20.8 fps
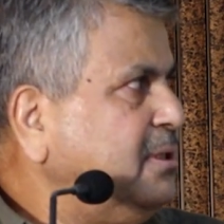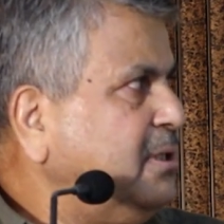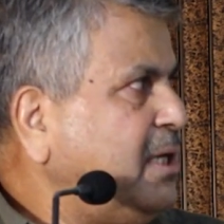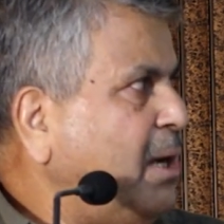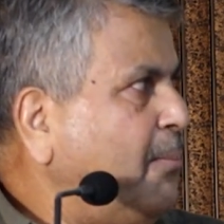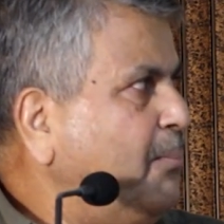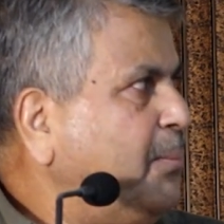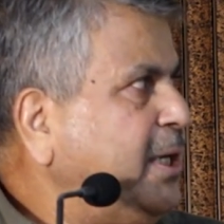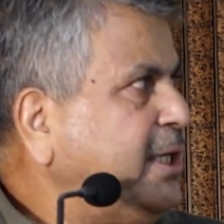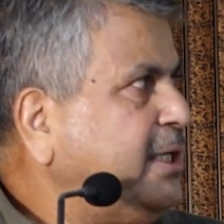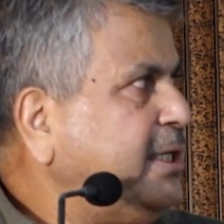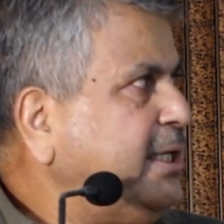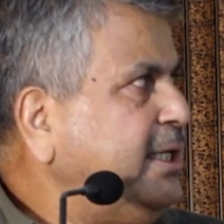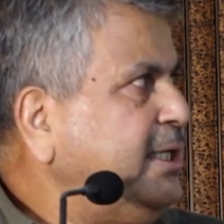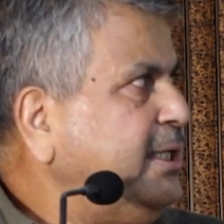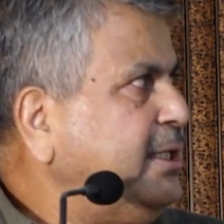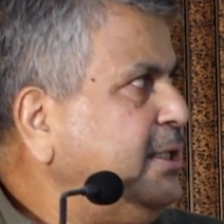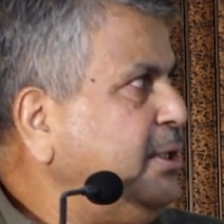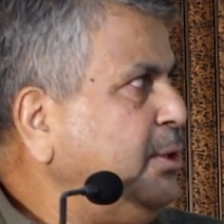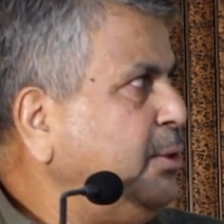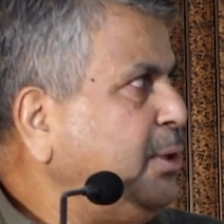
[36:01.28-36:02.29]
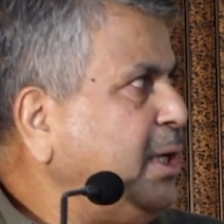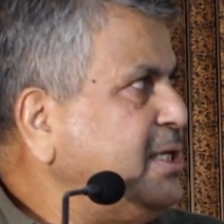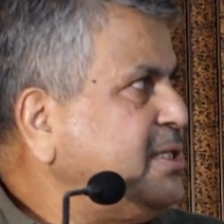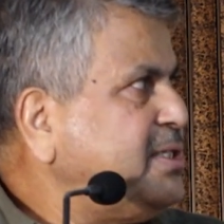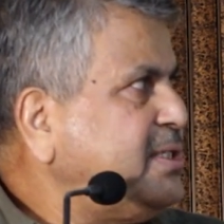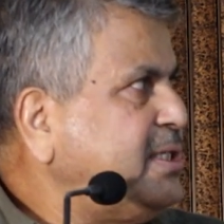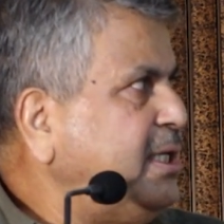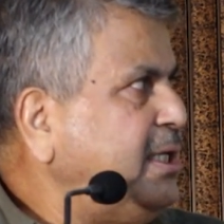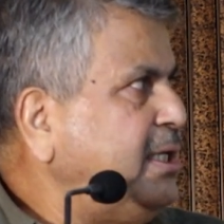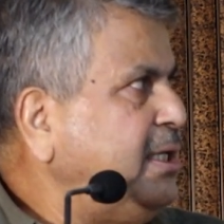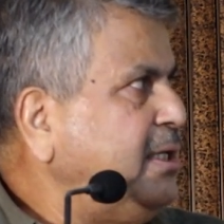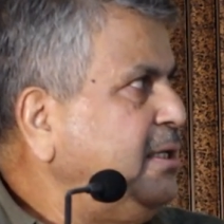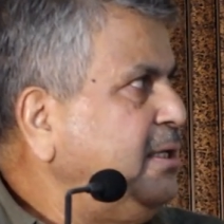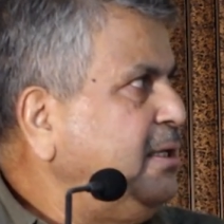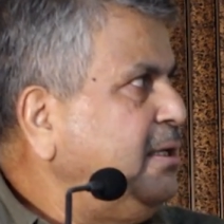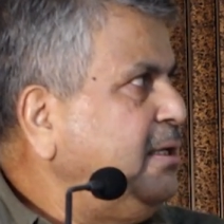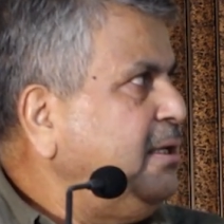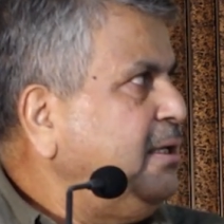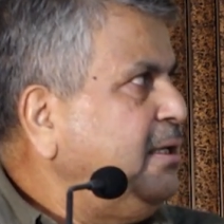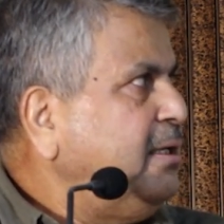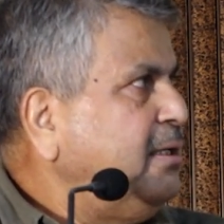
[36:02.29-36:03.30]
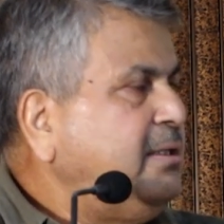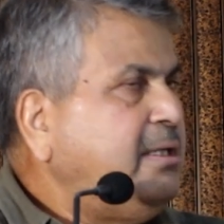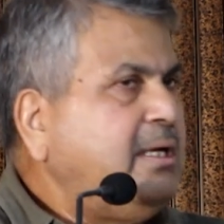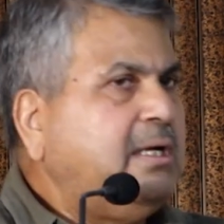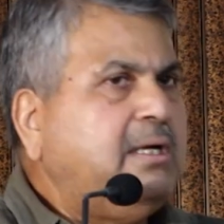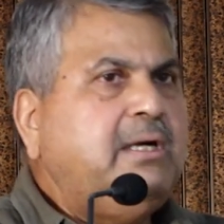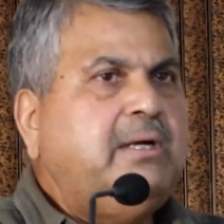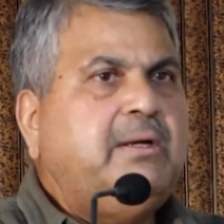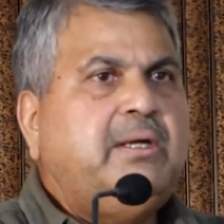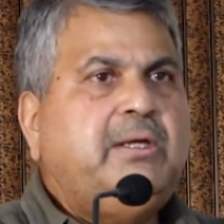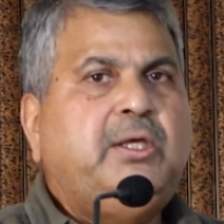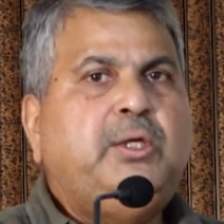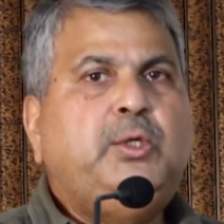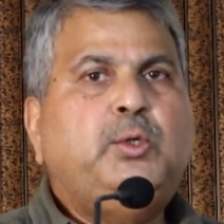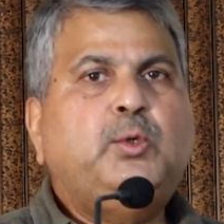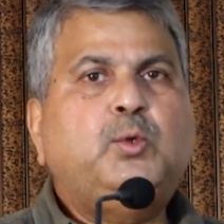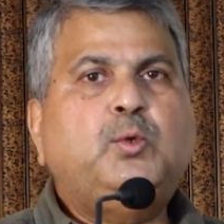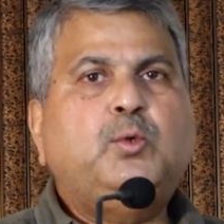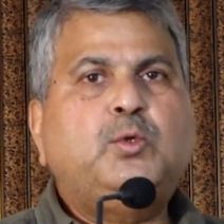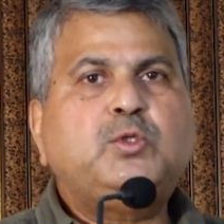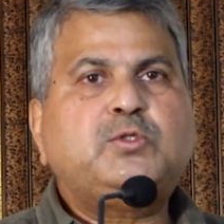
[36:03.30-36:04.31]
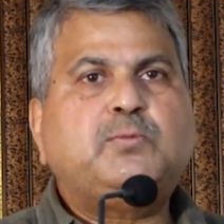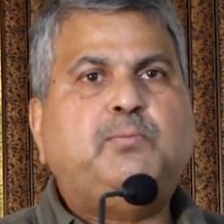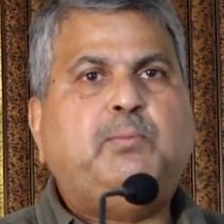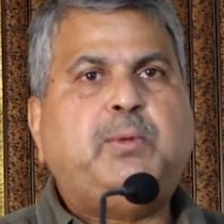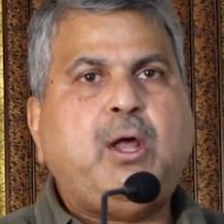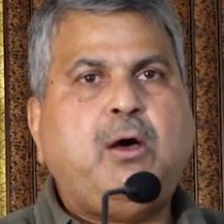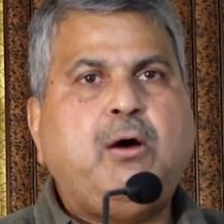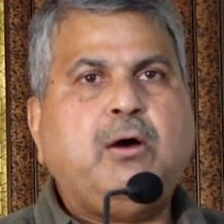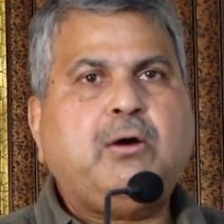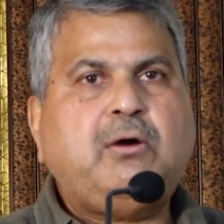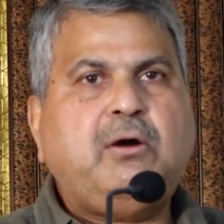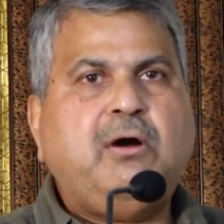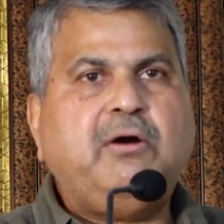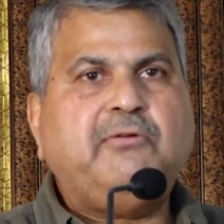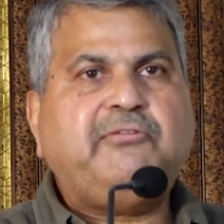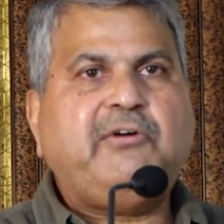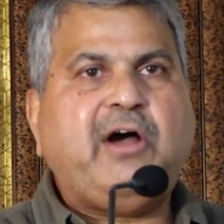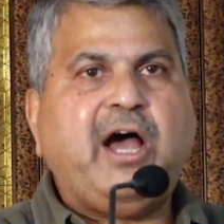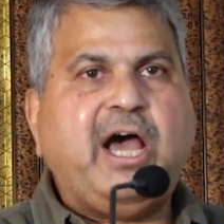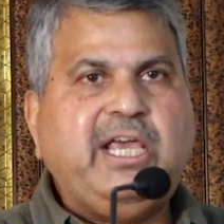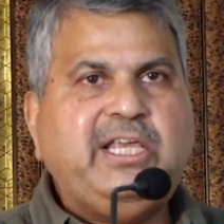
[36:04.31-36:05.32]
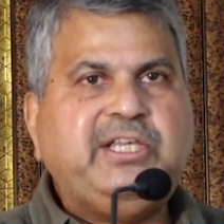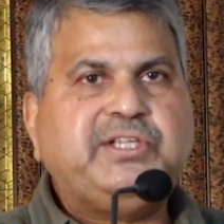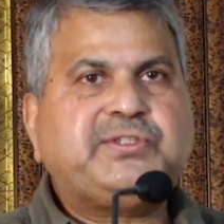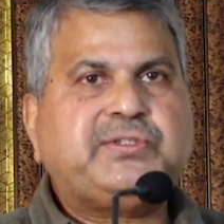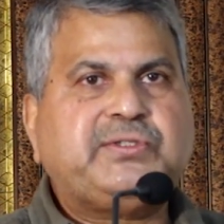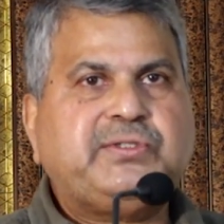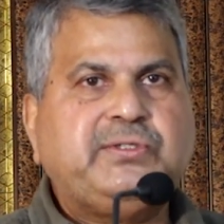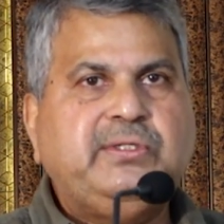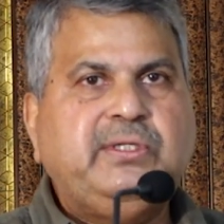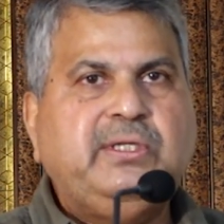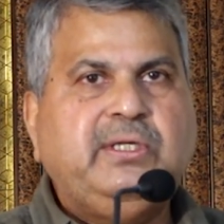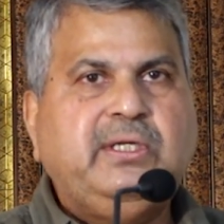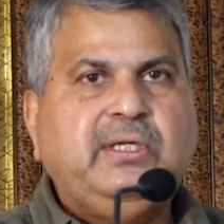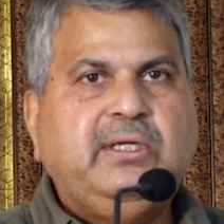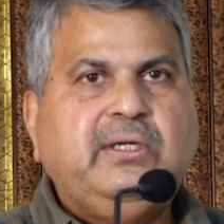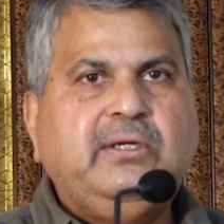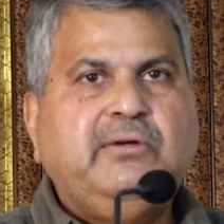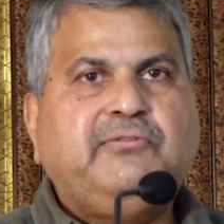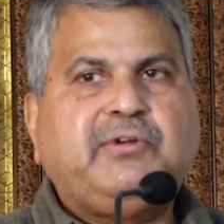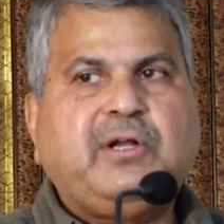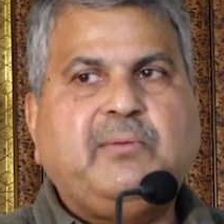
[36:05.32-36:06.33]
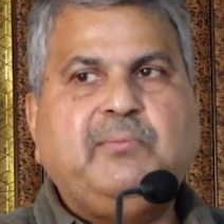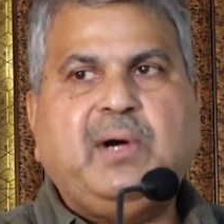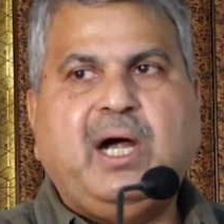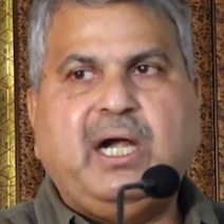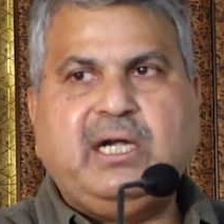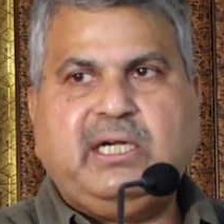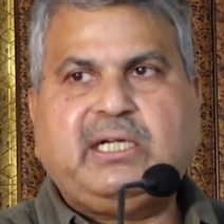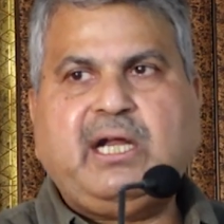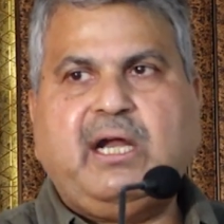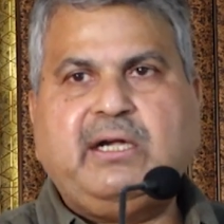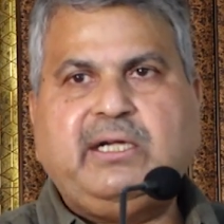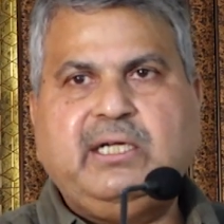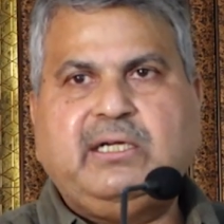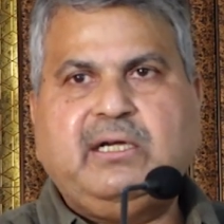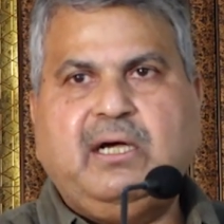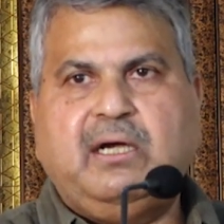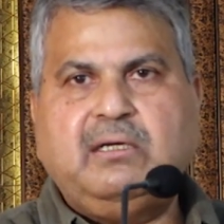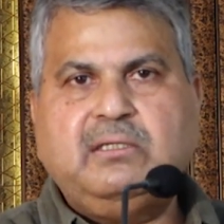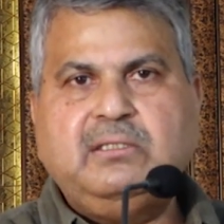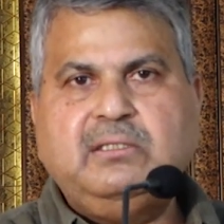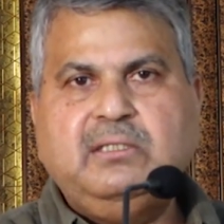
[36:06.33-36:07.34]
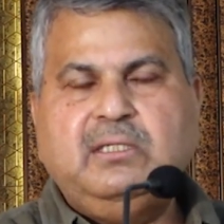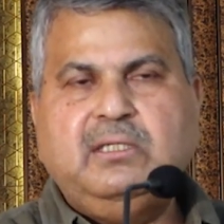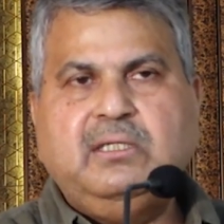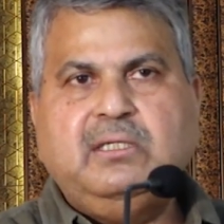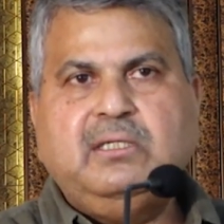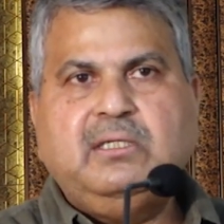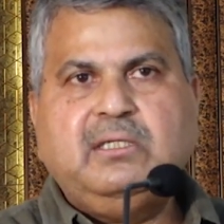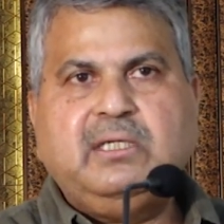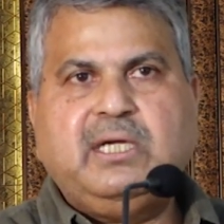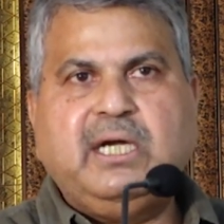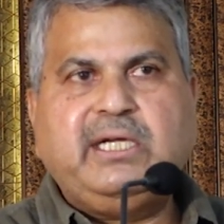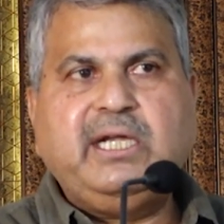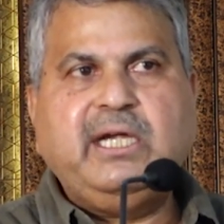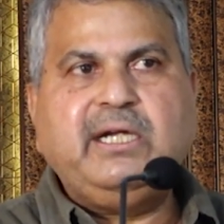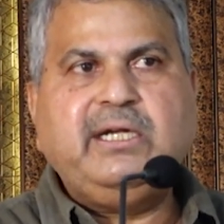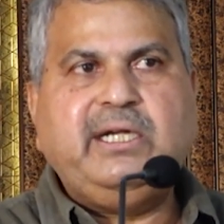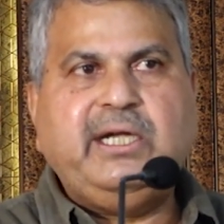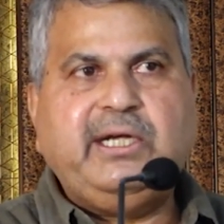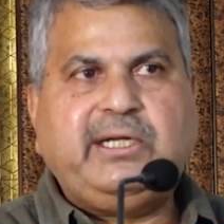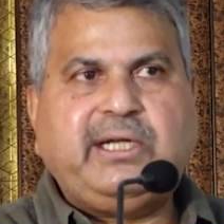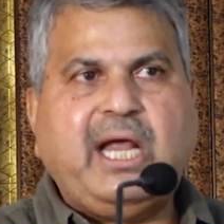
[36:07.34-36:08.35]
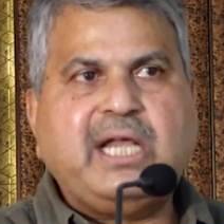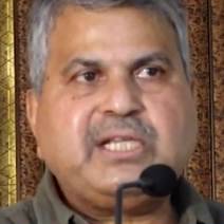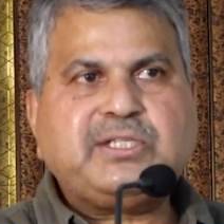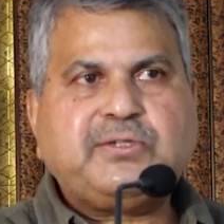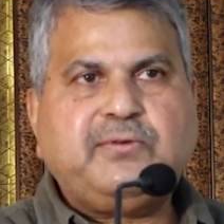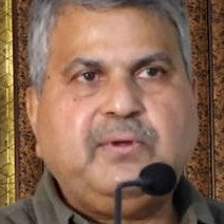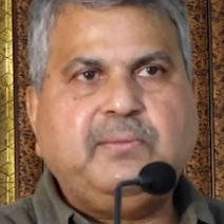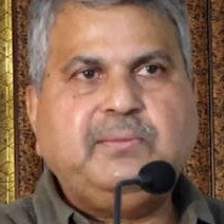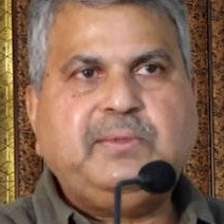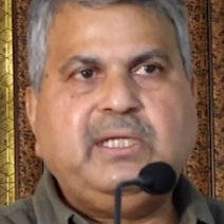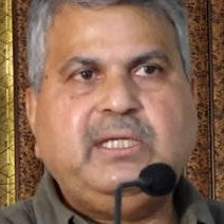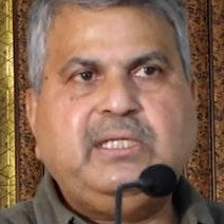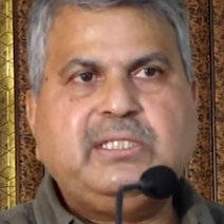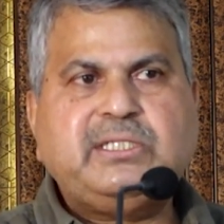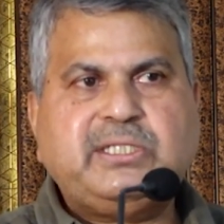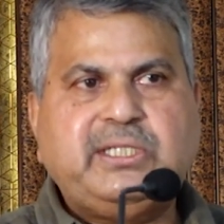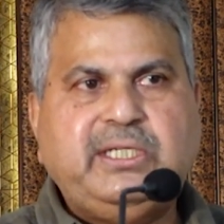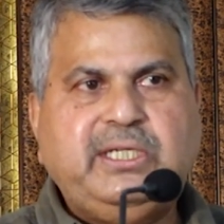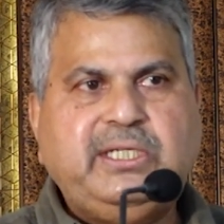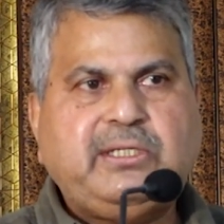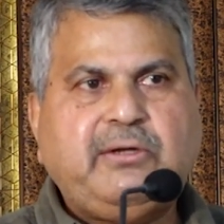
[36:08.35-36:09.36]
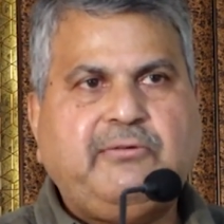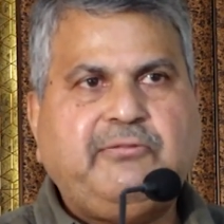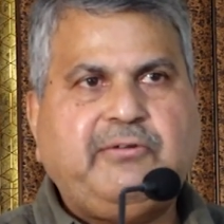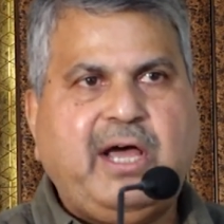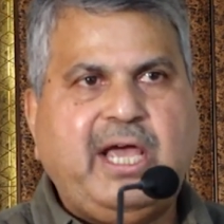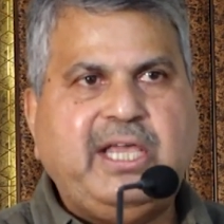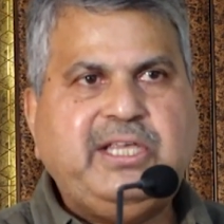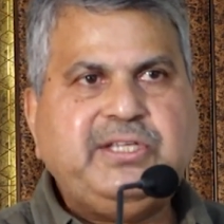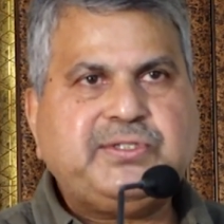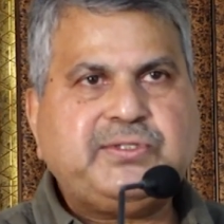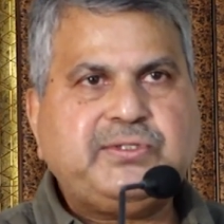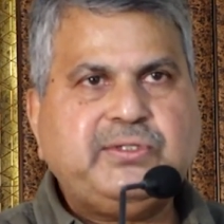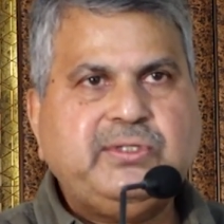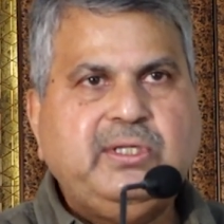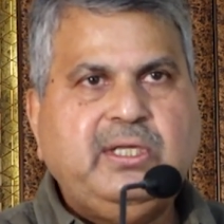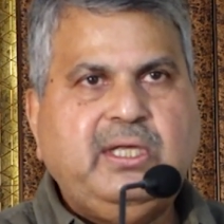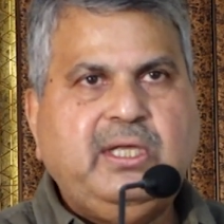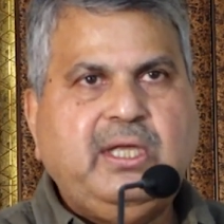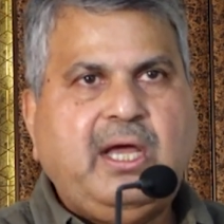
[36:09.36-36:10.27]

completely. You can see the huge block of ice from Antarctica getting detached from the sheet of ice,